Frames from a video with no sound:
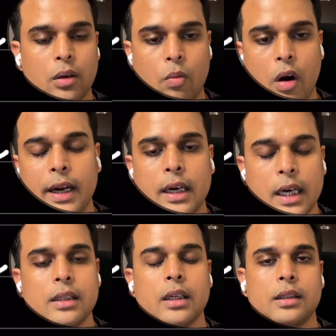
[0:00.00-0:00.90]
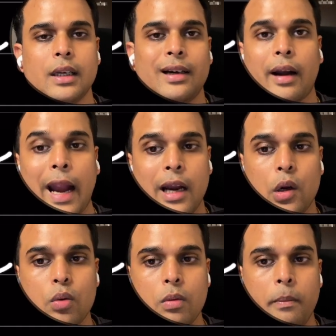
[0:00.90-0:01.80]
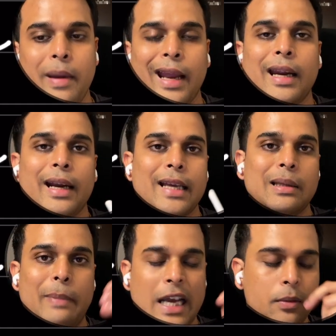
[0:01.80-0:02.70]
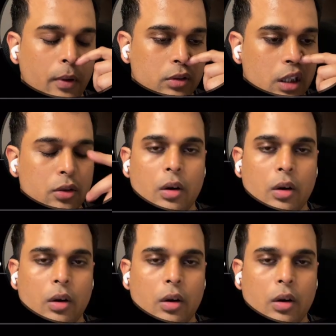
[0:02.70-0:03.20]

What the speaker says: what it does is it tries to make it as a batch process,